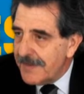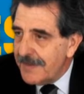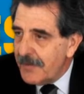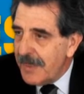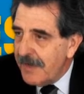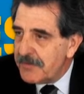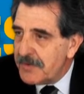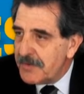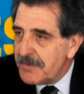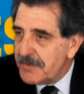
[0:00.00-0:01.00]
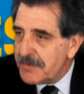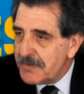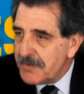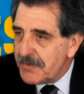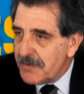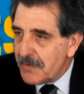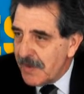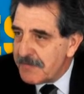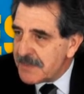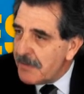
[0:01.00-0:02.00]
we have to
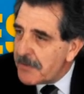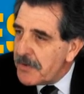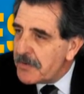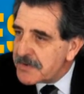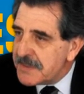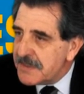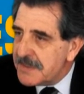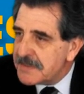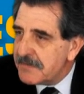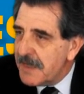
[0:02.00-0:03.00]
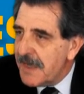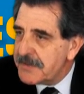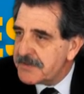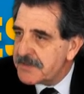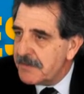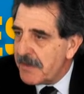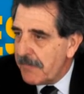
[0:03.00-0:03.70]
give some rules in this relationship.